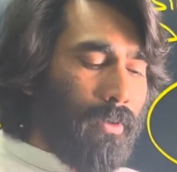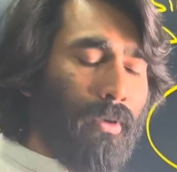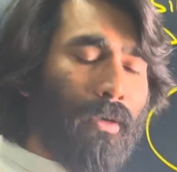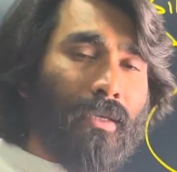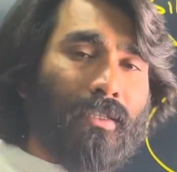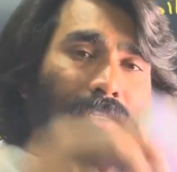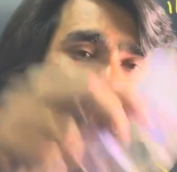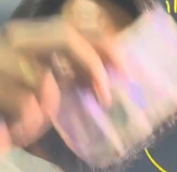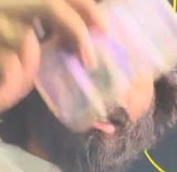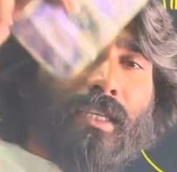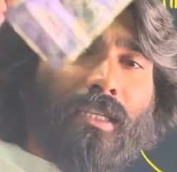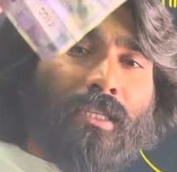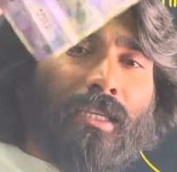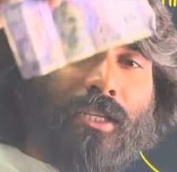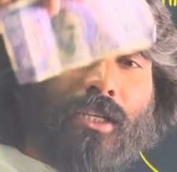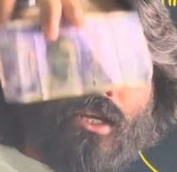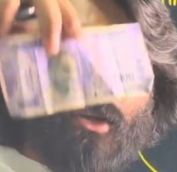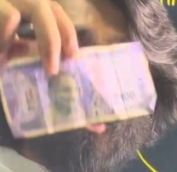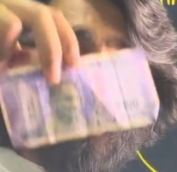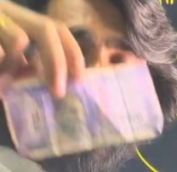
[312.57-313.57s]
see, this
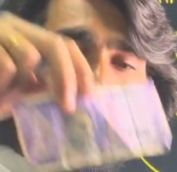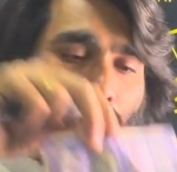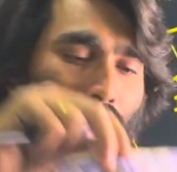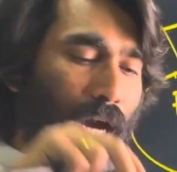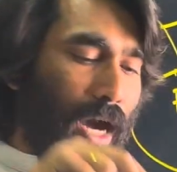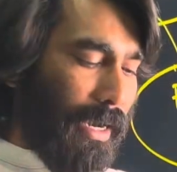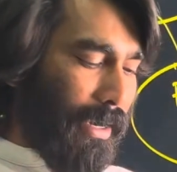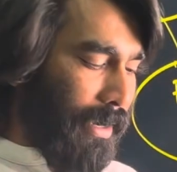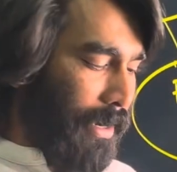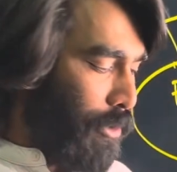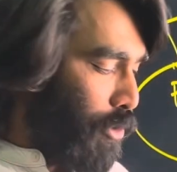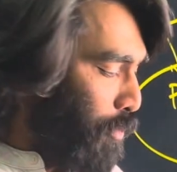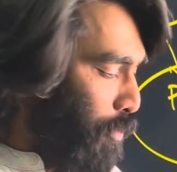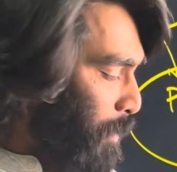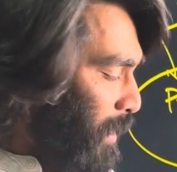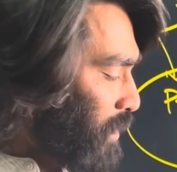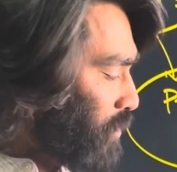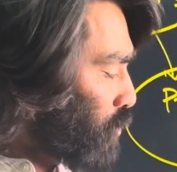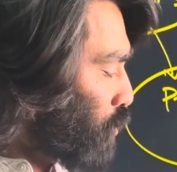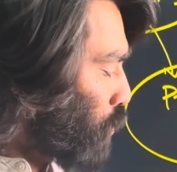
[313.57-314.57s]
is a note, 100
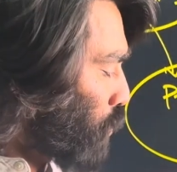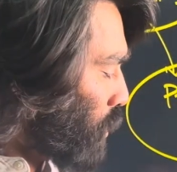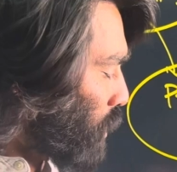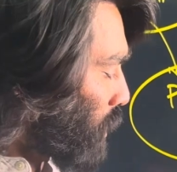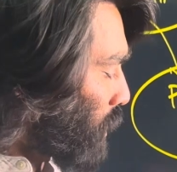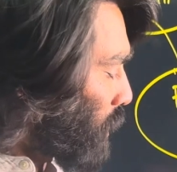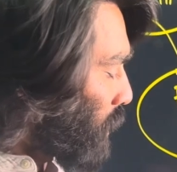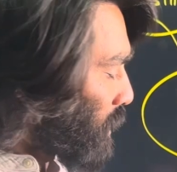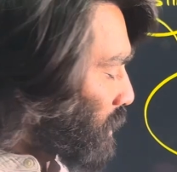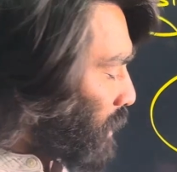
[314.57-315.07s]
rupees note.